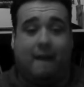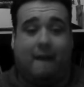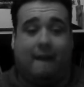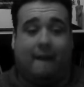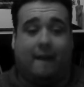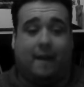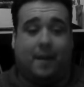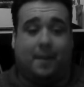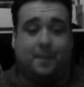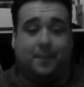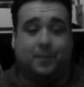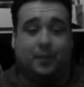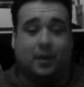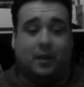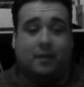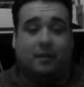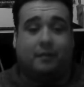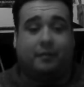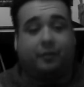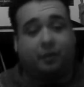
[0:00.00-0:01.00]

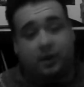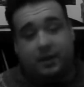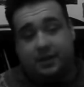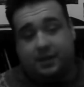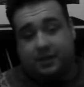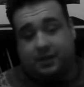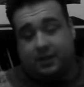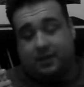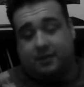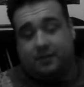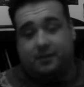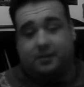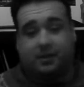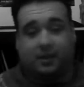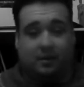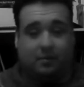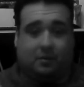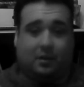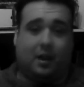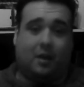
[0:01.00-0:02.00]
For instance,
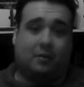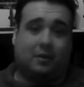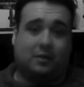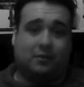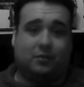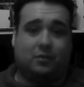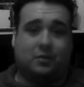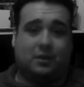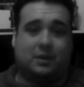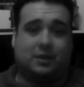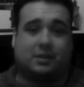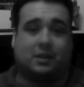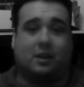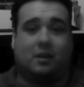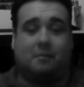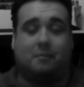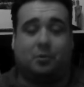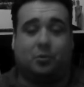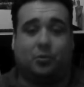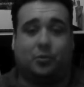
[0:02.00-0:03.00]
I'll give you an
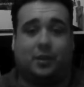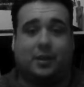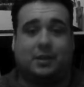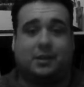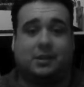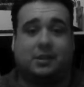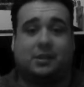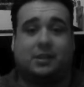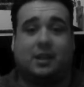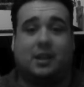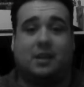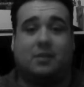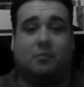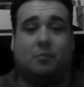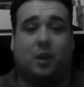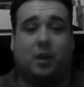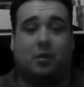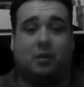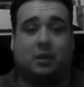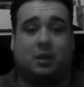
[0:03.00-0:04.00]
example. There's a
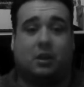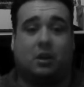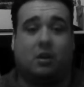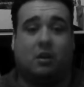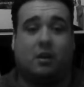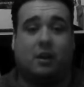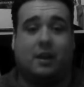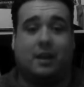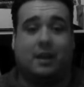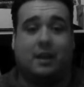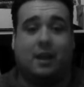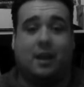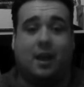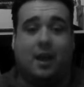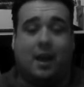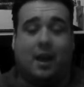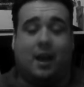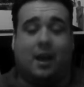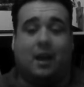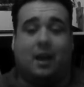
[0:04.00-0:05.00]
scene where a guy
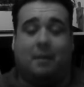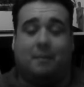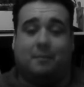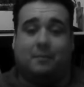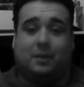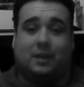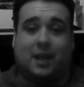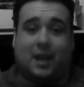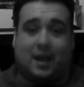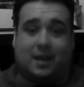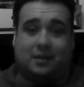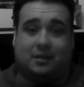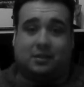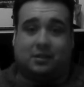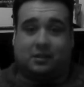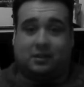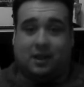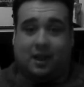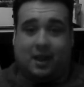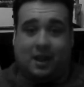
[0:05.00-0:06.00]

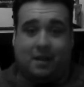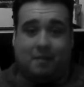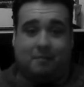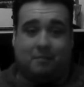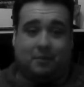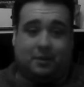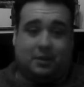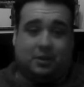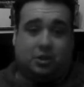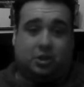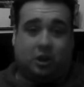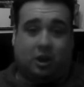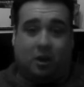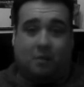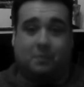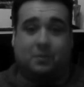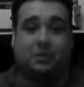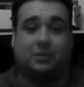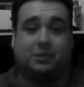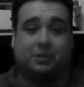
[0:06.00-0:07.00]
gets the
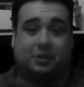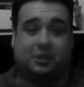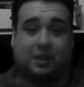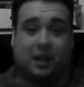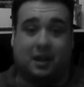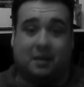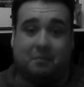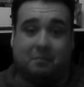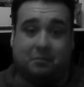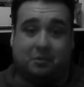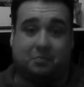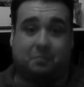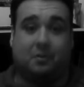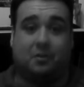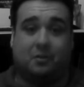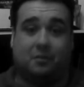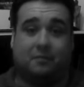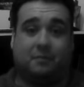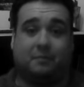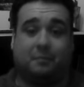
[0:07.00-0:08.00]
sharpened stumps
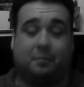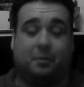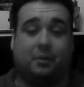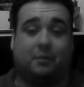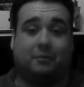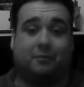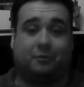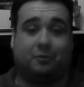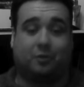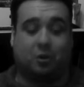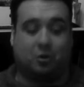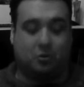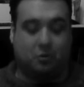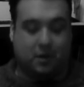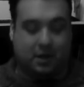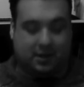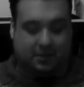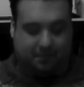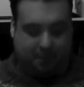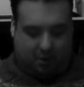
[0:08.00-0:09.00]
put
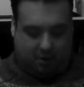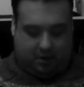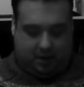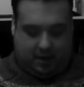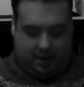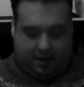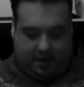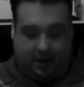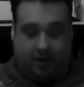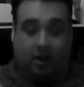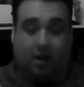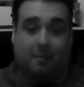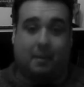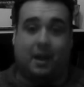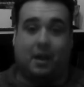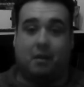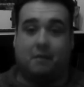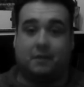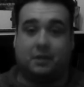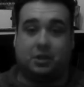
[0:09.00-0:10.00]
through his body and they come
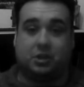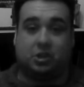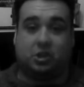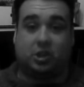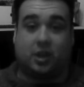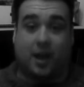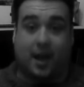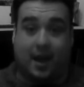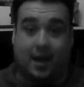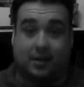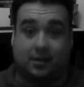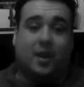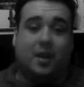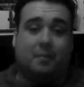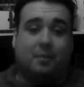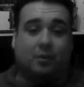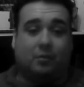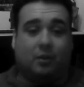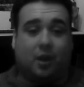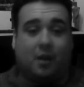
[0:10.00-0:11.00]
out of his chest.
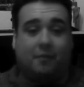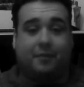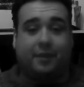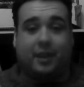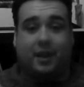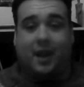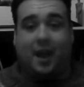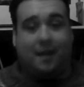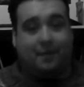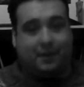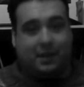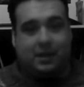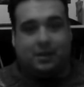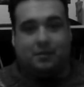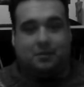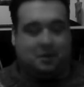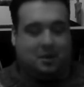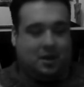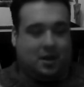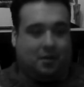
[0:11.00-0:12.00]
But rather than
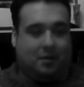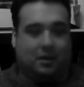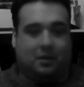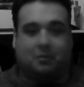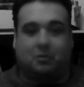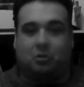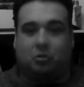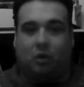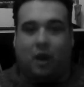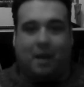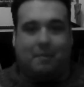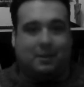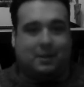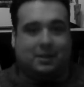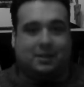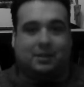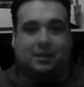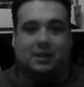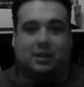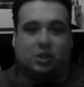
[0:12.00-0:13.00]
having, you know, a
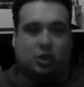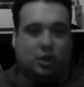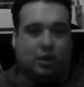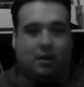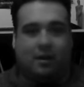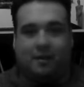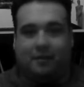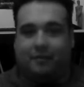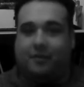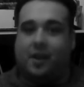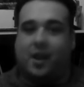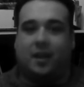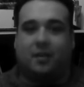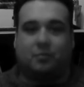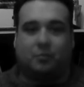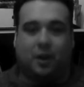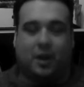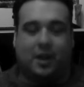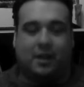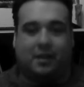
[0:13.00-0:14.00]
crappy CGI
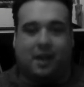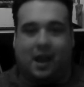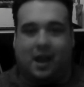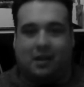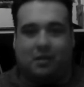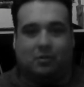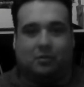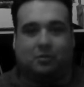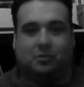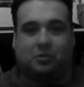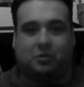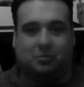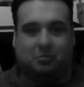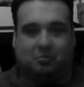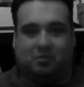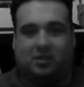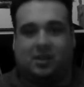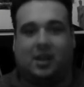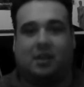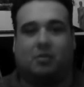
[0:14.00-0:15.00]
effect where that
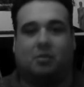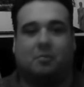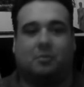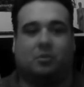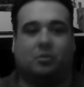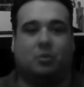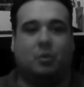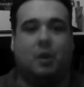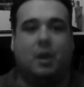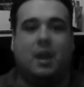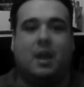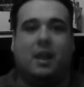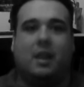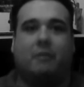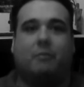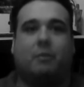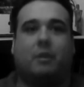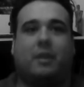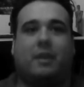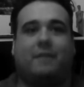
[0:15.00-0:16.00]
looks terrible,
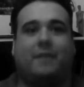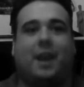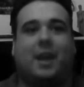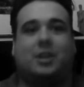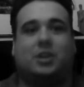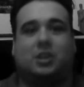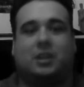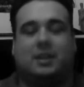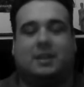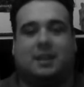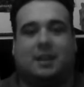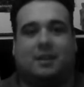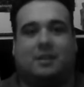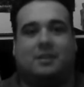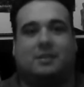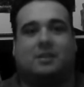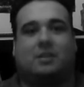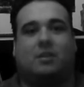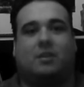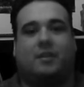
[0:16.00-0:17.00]
what they've actually done
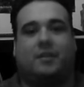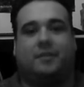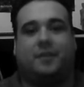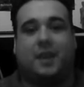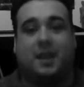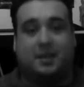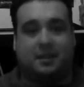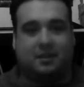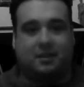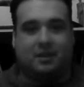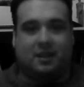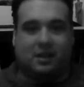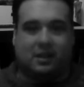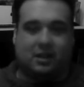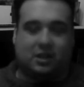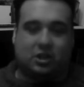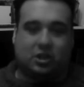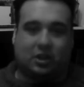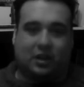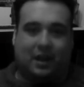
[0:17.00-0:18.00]
is kind of hidden the
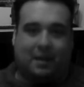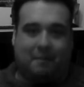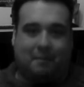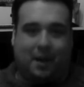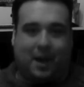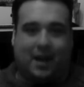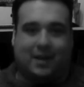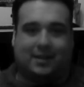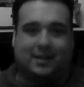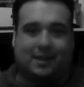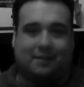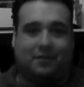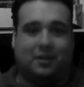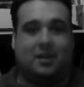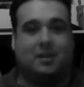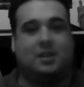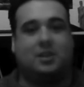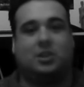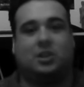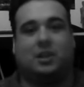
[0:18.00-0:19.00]
initial impact, have
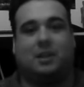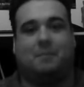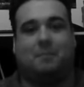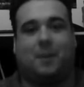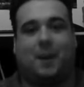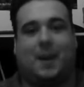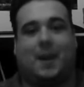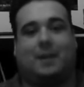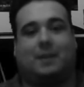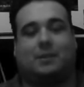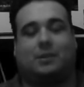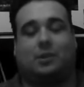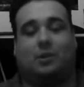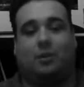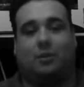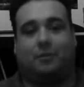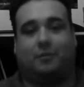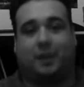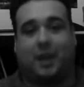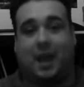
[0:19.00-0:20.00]
the initial impact
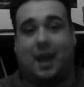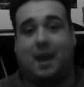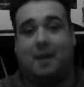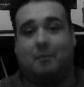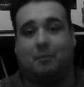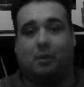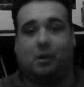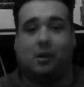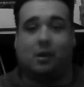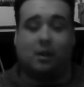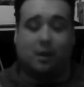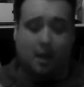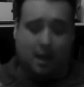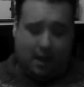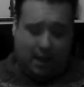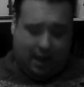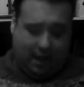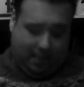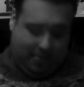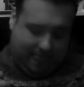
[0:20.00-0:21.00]
off camera,
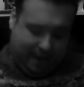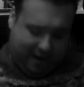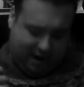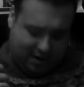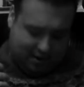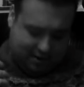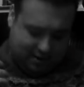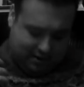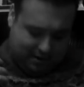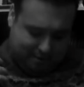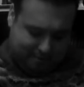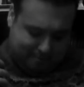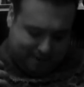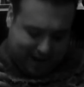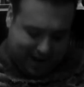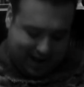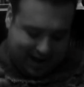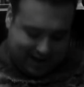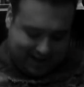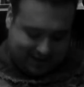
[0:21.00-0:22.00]
and then
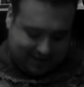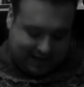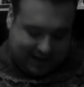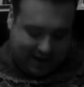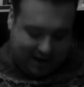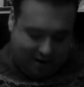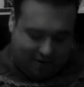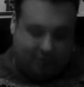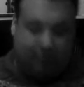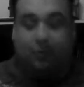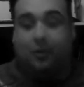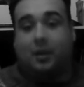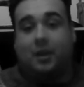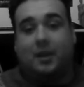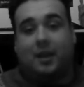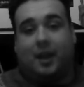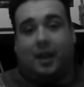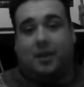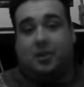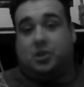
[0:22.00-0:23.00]
pan down
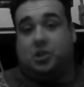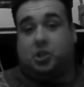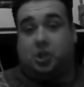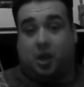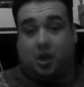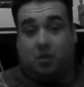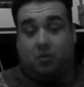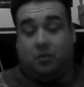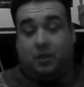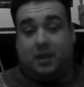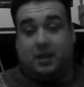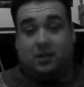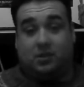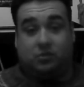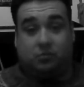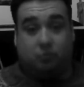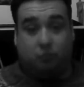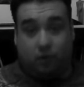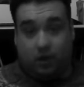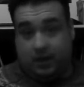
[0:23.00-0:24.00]
and show
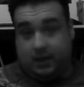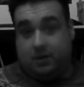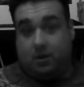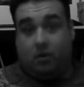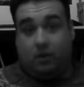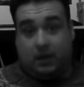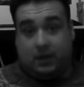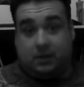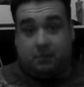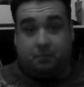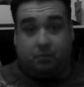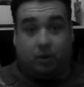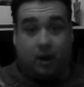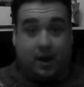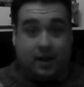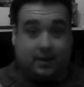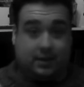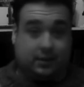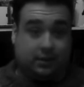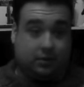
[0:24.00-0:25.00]
these really nice
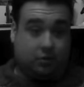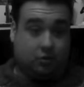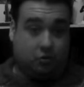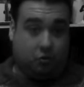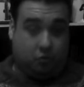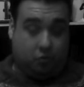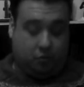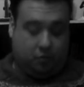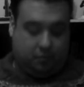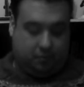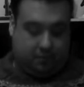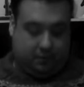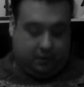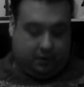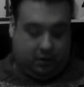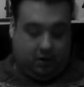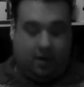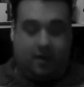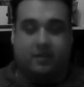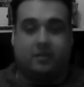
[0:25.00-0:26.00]
practical
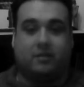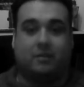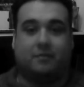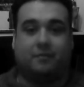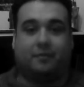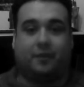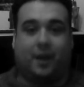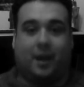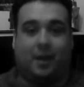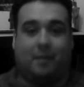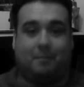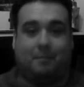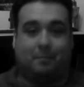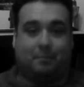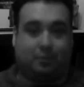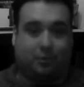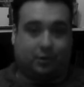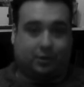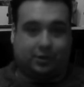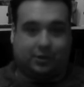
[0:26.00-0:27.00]
kind of
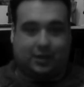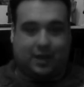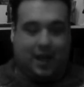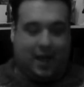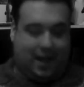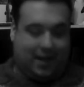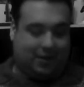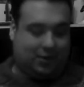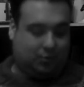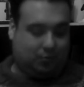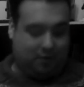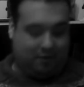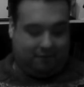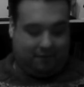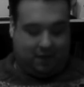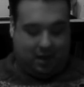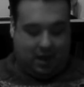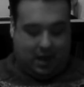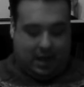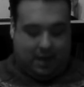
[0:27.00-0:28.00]
prosthetics with
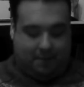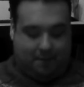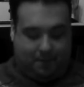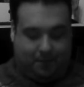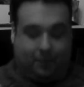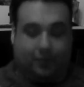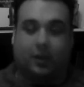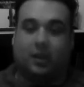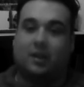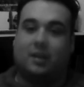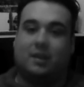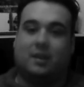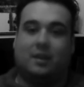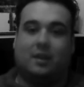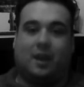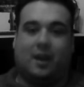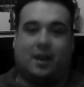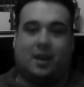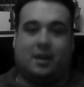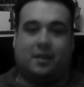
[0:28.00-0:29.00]

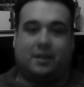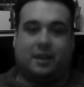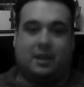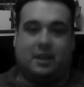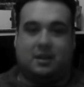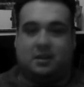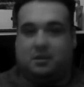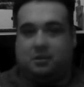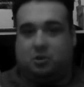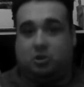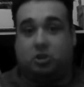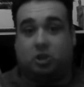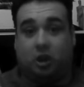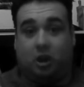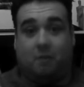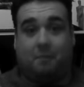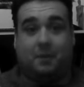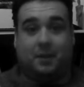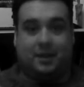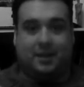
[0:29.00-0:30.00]
the
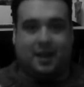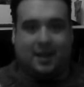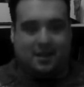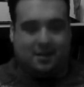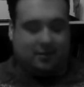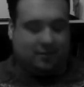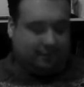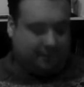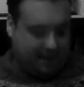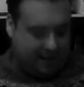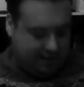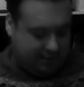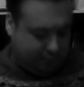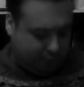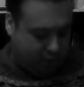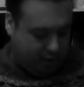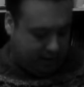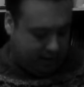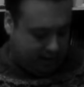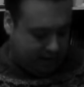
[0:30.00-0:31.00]
sharpened ends of
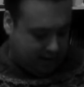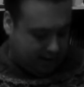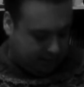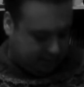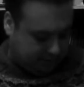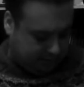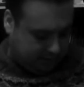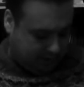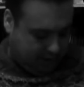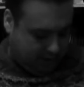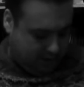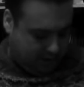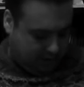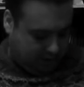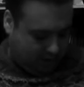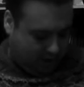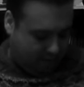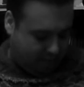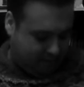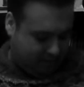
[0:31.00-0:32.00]
these wickets
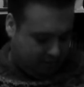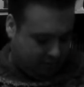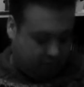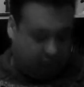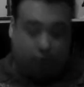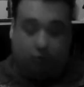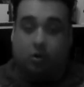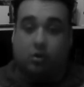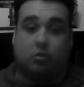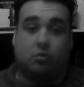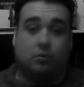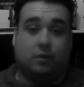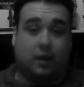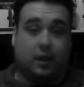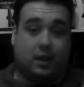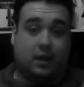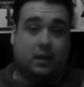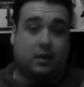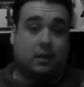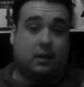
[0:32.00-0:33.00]
coming through
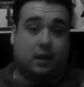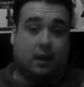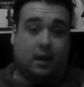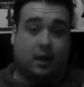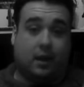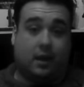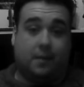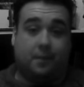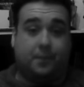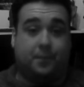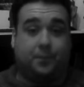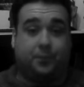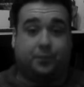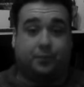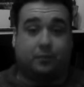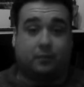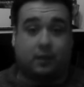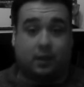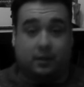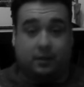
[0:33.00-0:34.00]

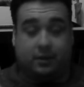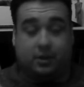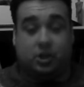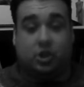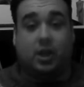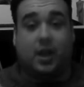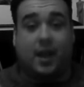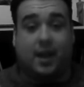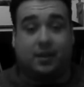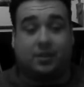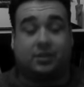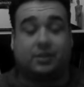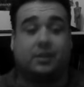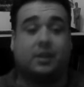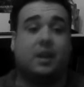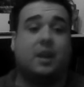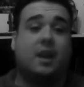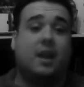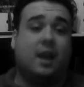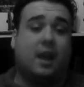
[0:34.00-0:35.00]
the chest.